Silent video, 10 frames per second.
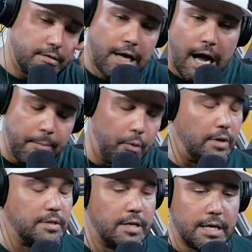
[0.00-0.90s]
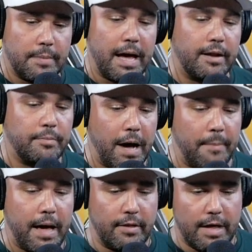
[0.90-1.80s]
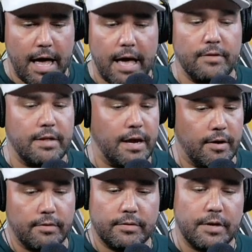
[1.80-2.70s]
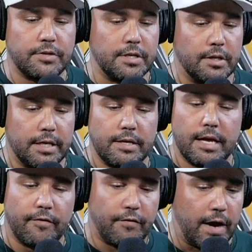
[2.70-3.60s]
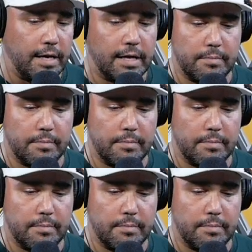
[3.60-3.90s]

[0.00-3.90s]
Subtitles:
eyeballs going to pop out of the head, and they're still in there fighting and